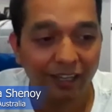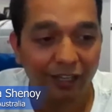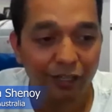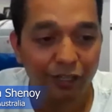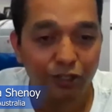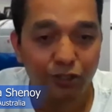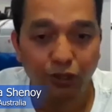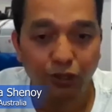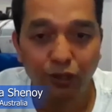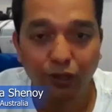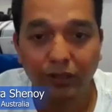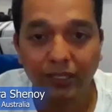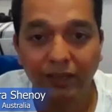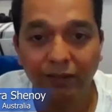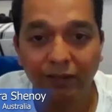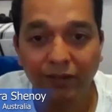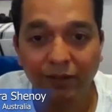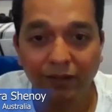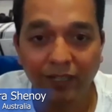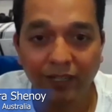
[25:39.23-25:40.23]
So
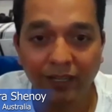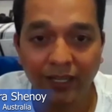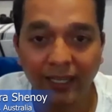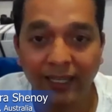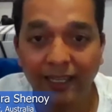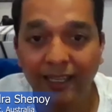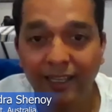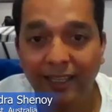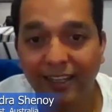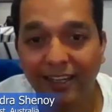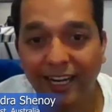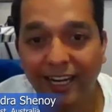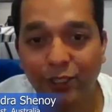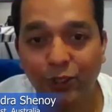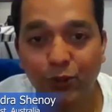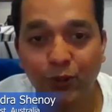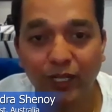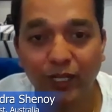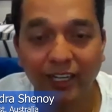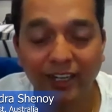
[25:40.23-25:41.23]
even when I
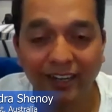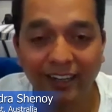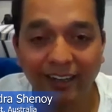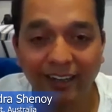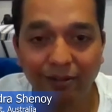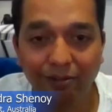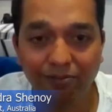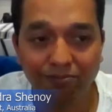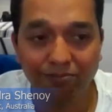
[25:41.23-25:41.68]
graduated and